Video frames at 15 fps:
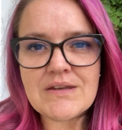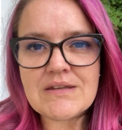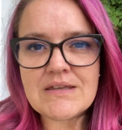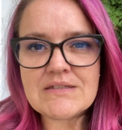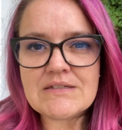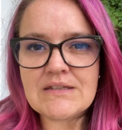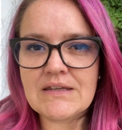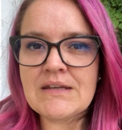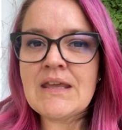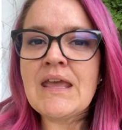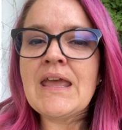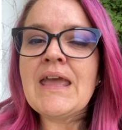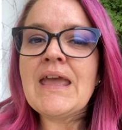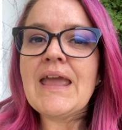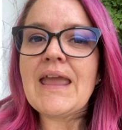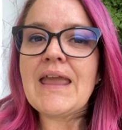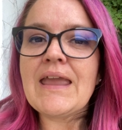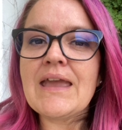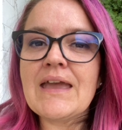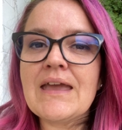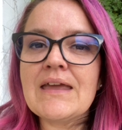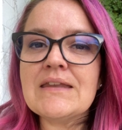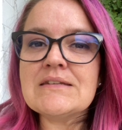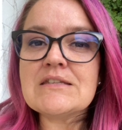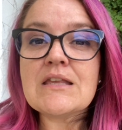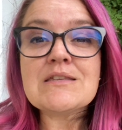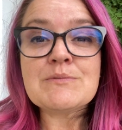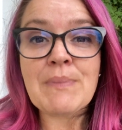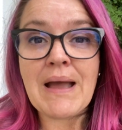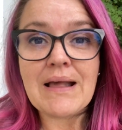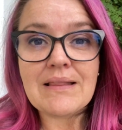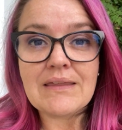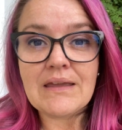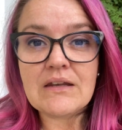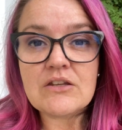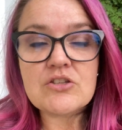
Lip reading: dusted and spot cleaned.